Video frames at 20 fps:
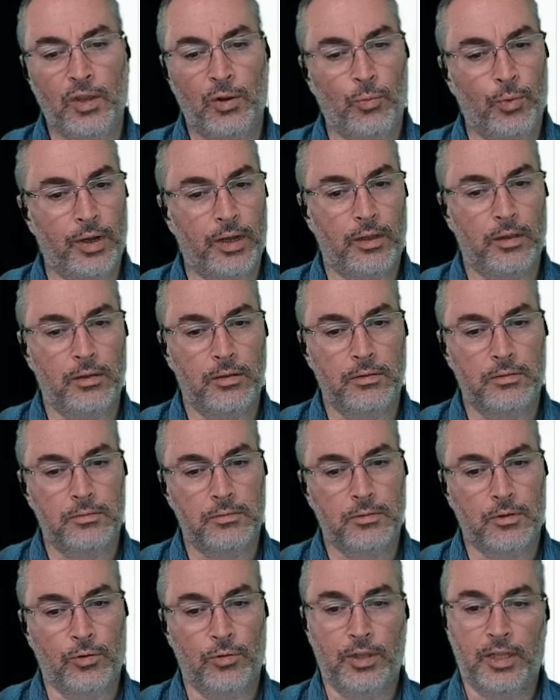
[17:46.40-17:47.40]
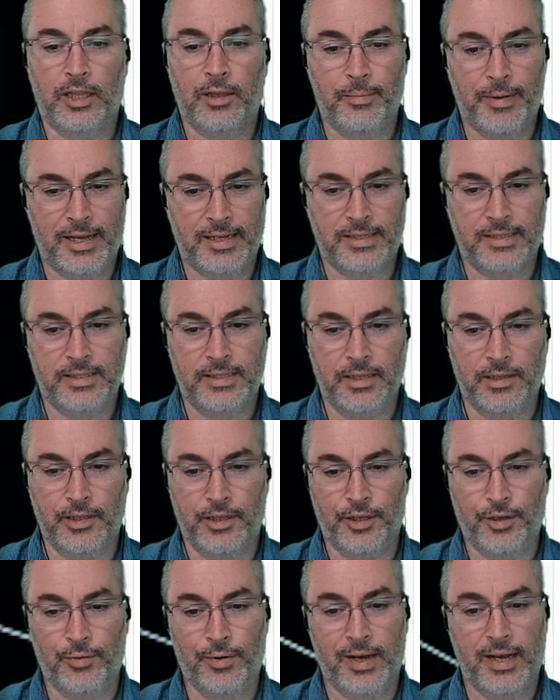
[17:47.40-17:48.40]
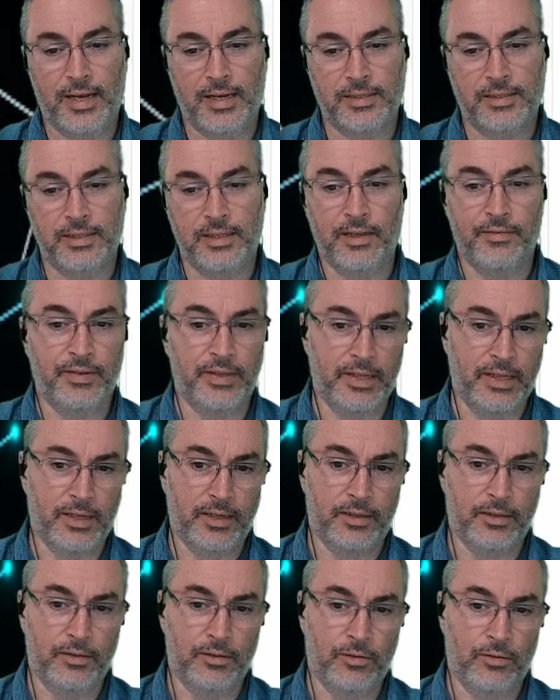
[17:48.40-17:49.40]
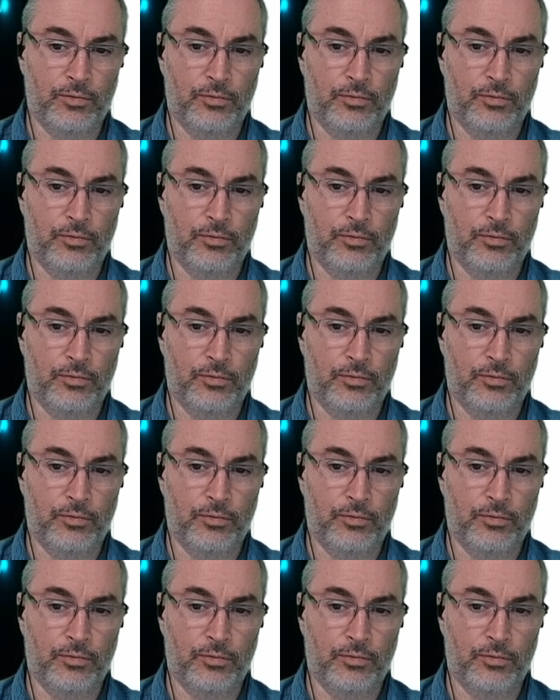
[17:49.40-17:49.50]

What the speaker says: Well, only the masses in the US, and even then,